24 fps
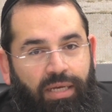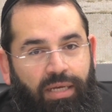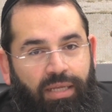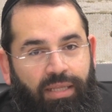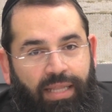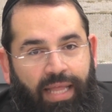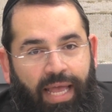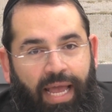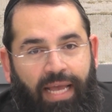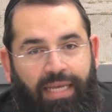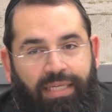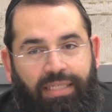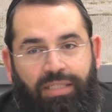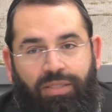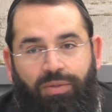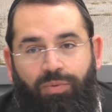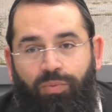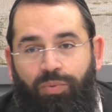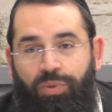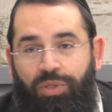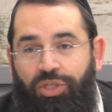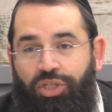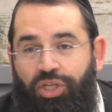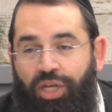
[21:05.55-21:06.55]
Last
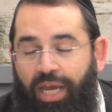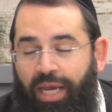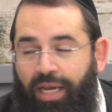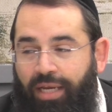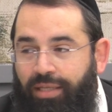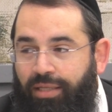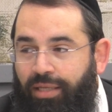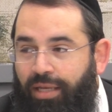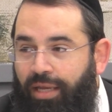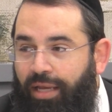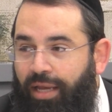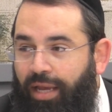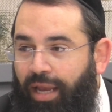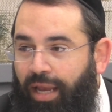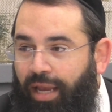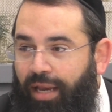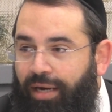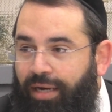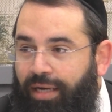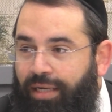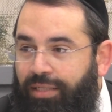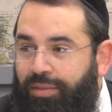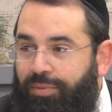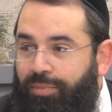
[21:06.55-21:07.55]
we checked,
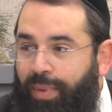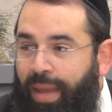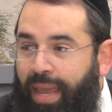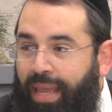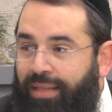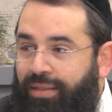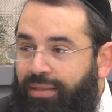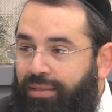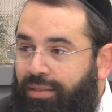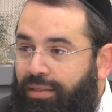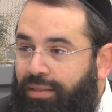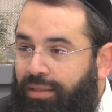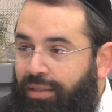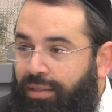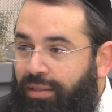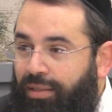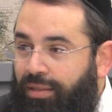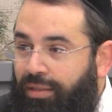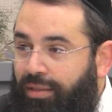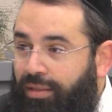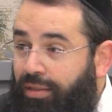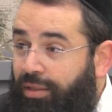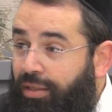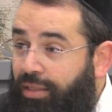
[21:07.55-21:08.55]
erez meant
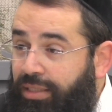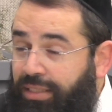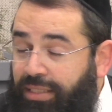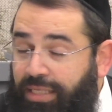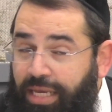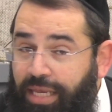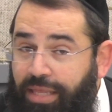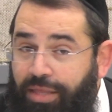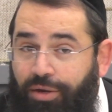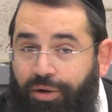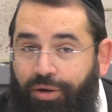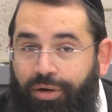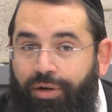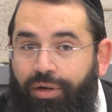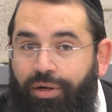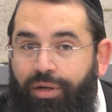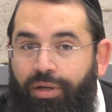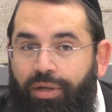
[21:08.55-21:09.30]
cedar.